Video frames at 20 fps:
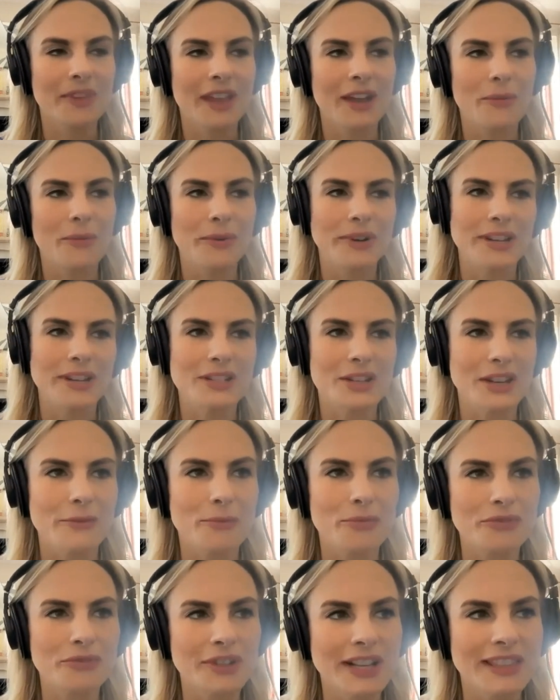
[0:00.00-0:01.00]
I wanted to
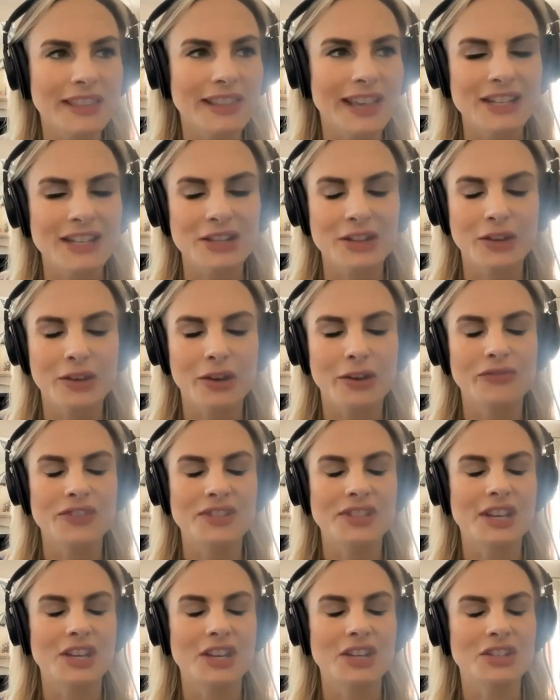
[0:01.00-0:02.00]
bring that into the
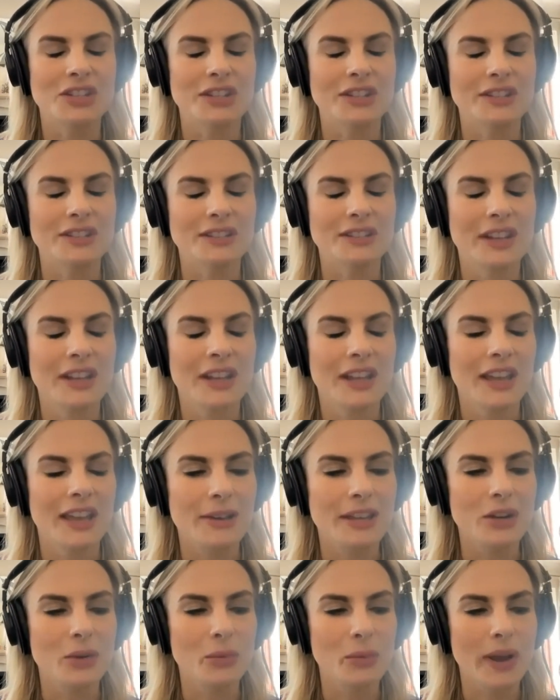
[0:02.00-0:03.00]
conversation
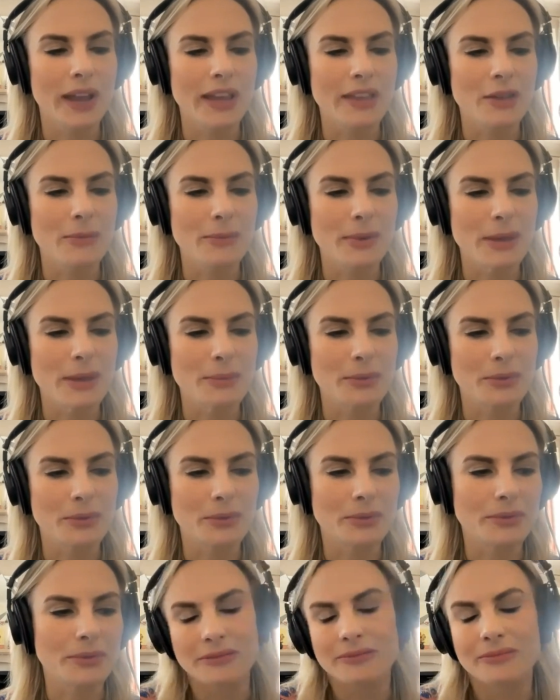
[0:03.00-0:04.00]
in a way that
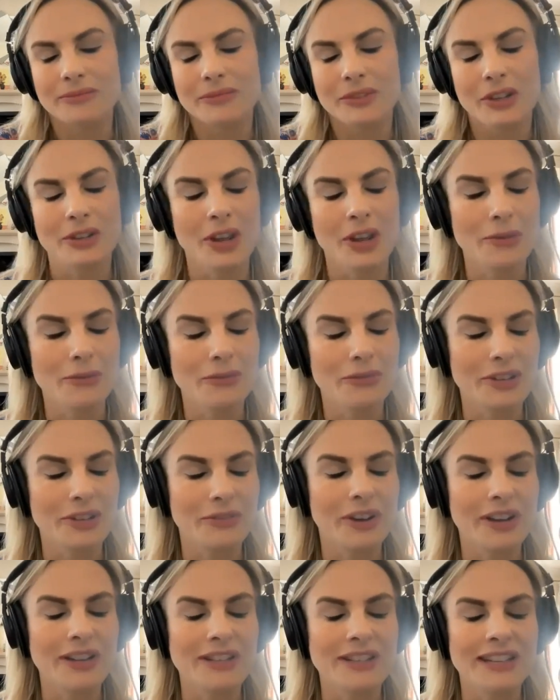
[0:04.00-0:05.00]
people could hopefully
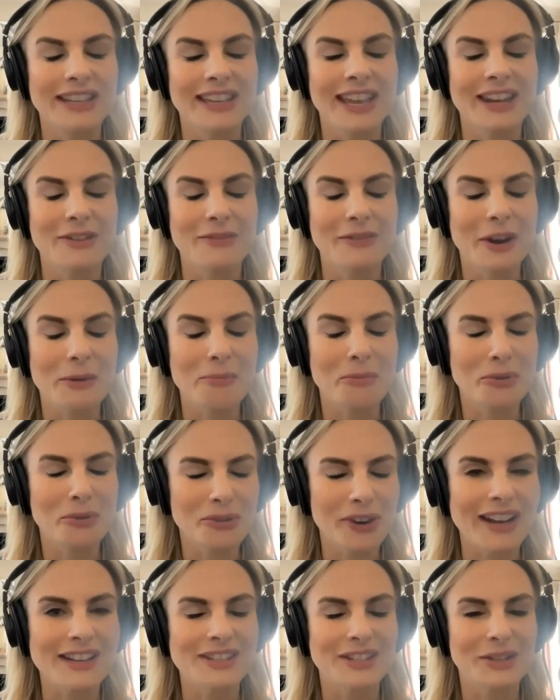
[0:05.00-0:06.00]
find it, again, a very
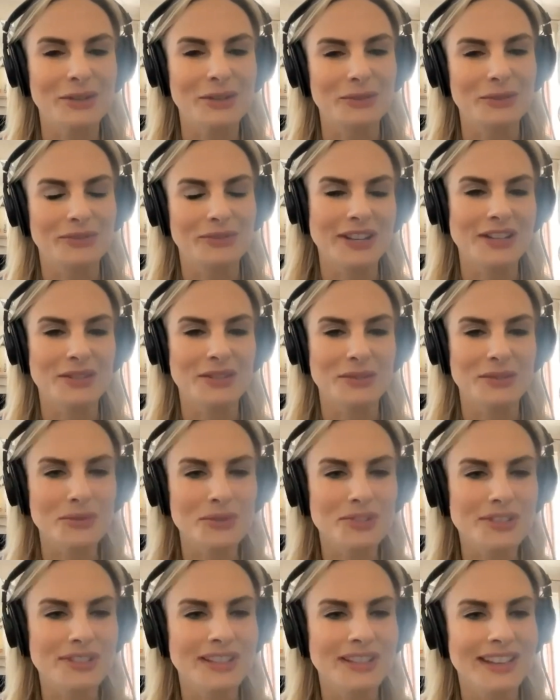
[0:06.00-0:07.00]
practical
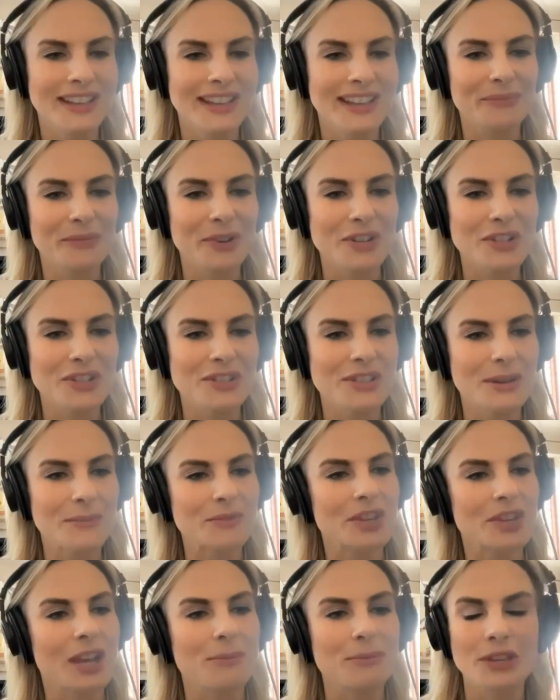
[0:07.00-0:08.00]
resource, which
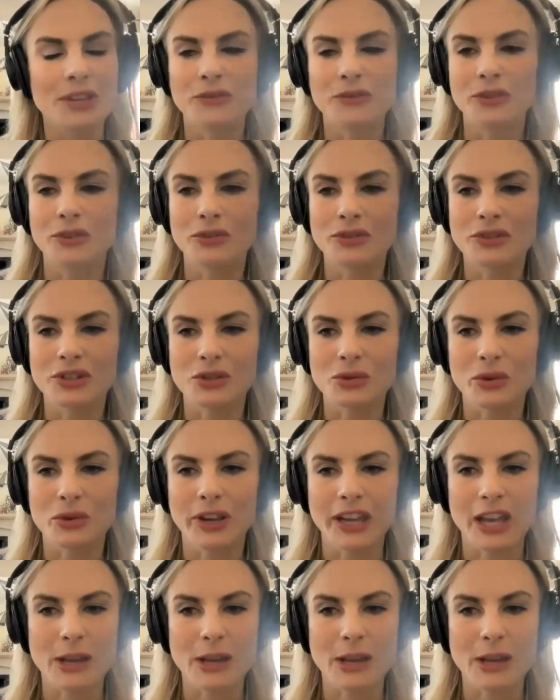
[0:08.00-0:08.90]
sometimes if you're just talking